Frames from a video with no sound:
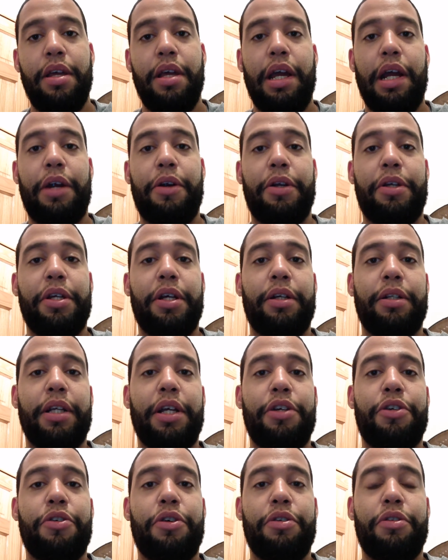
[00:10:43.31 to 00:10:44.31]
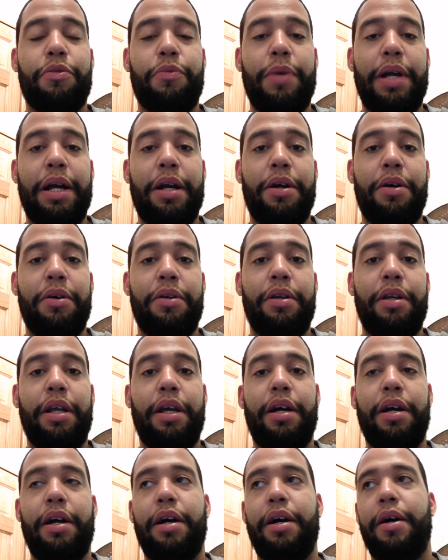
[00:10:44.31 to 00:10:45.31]
Eric Young then turns around.
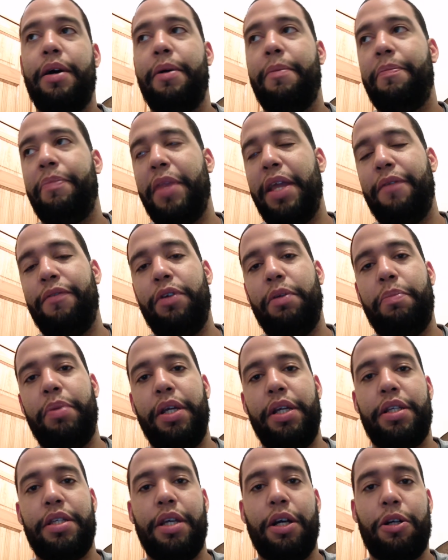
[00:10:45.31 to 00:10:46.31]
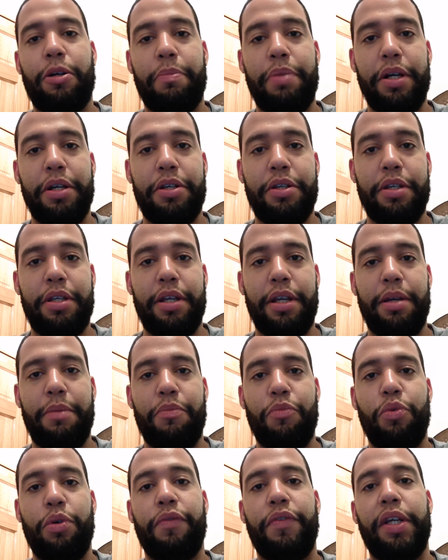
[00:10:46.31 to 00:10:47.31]
MVP sucker punches
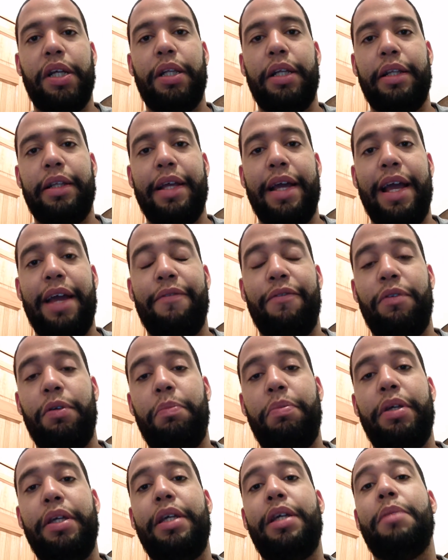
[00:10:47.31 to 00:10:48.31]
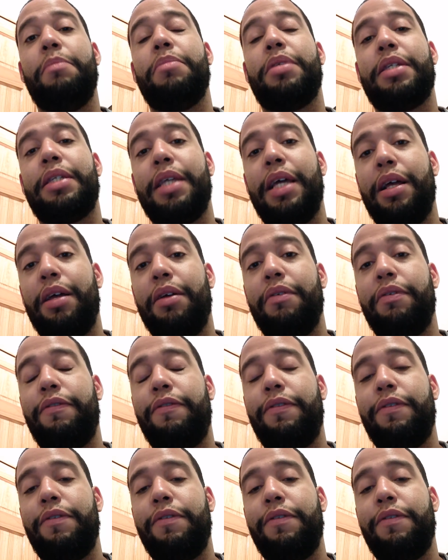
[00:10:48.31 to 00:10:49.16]
him, revealing that MVP himself